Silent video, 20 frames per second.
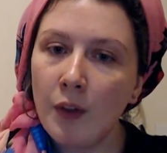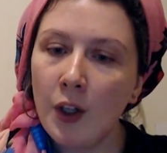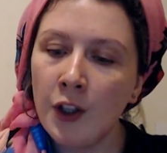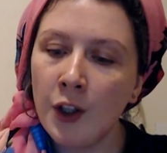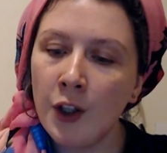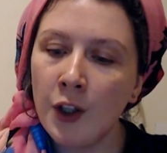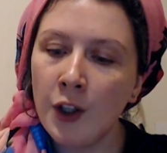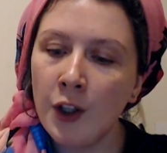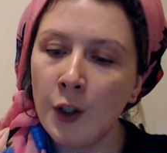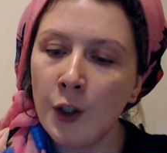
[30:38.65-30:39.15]

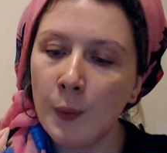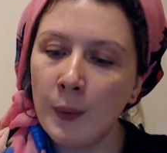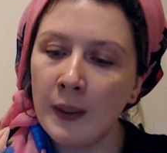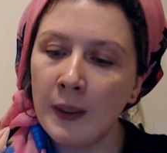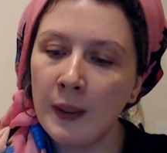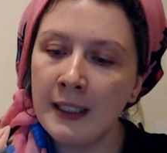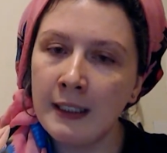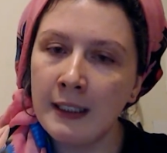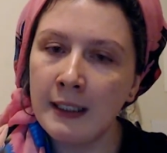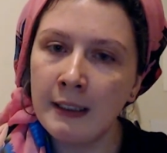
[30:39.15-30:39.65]
that we're still
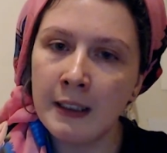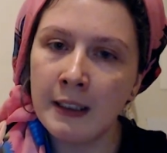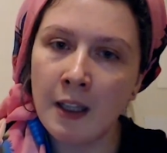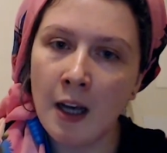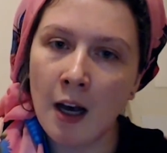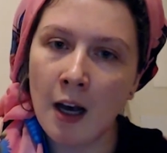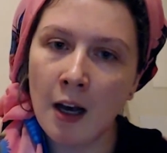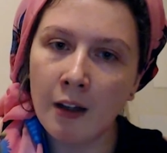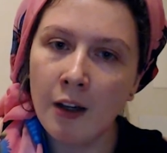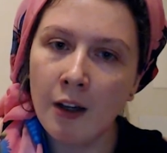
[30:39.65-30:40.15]

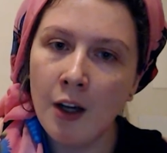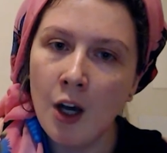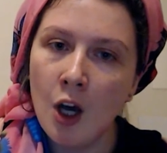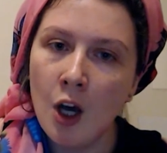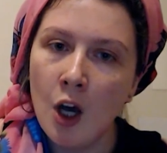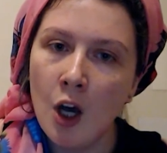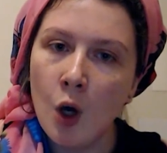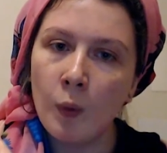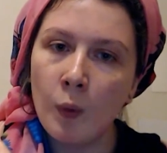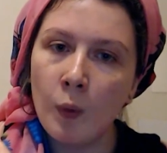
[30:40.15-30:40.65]
stuck
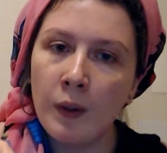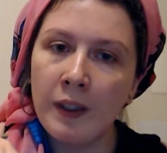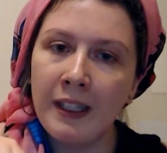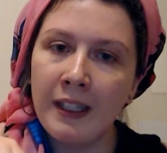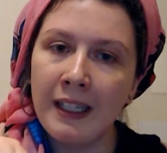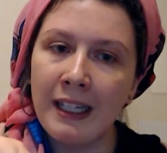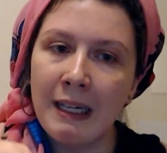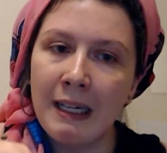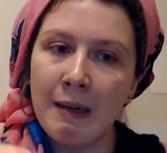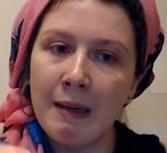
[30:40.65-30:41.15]
with
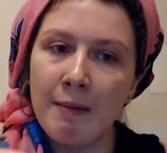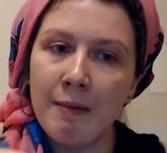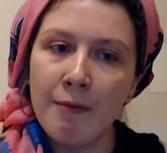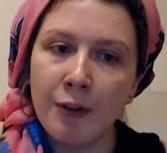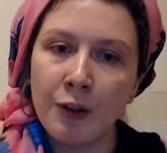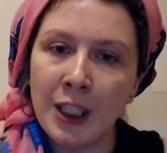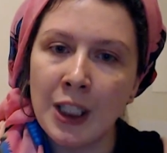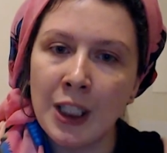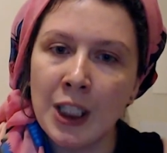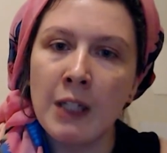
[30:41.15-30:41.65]
infiltration of
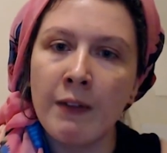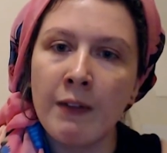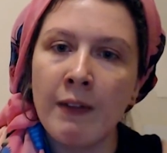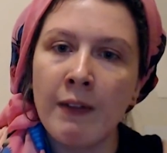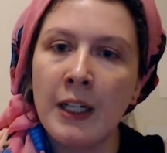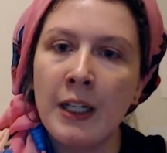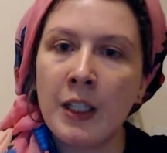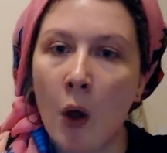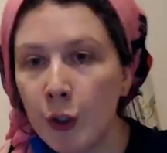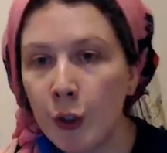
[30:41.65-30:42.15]

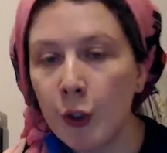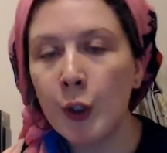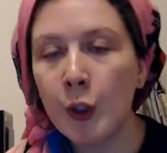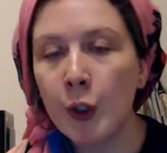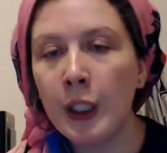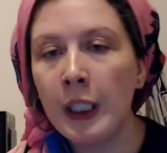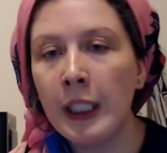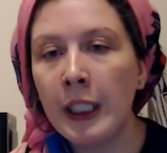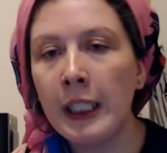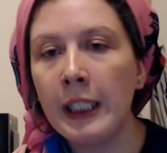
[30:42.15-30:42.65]
idolatry
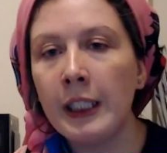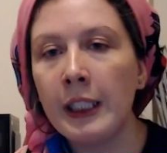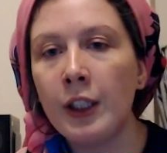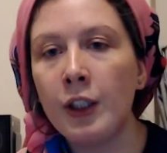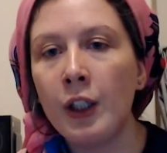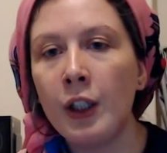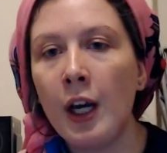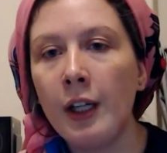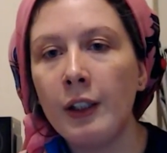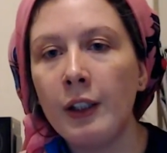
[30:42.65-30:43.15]
in the
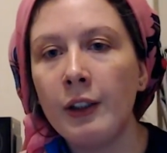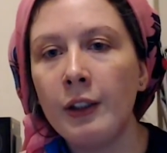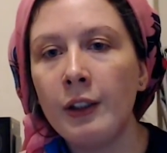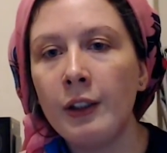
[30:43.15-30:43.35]
church,